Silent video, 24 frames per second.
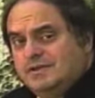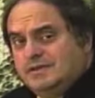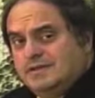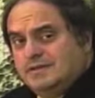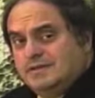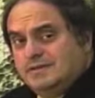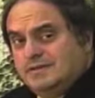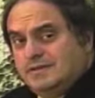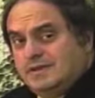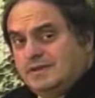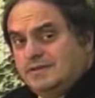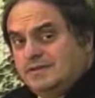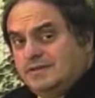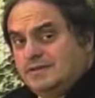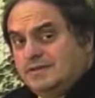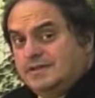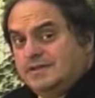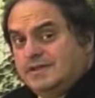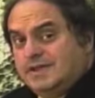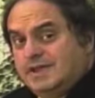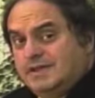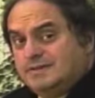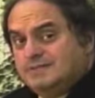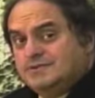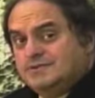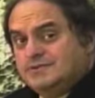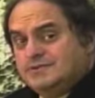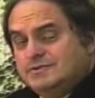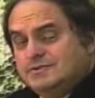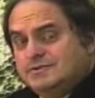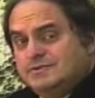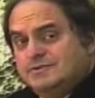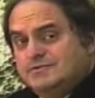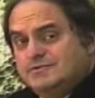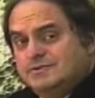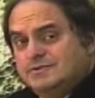I think,
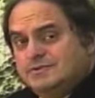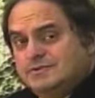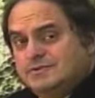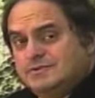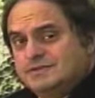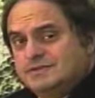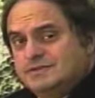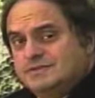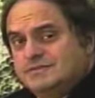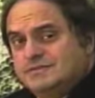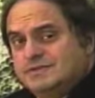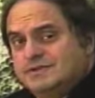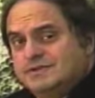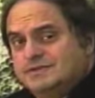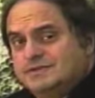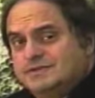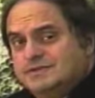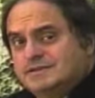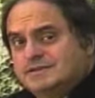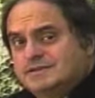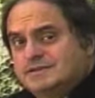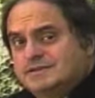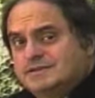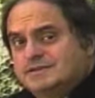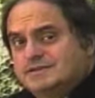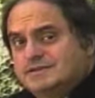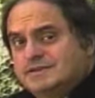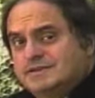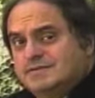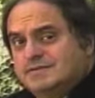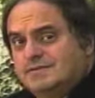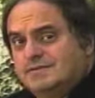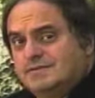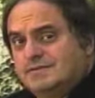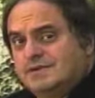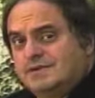capturers of Jerusalem in the
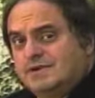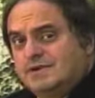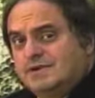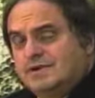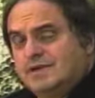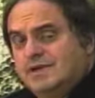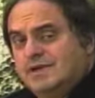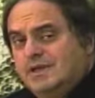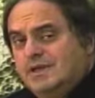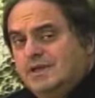'67 war,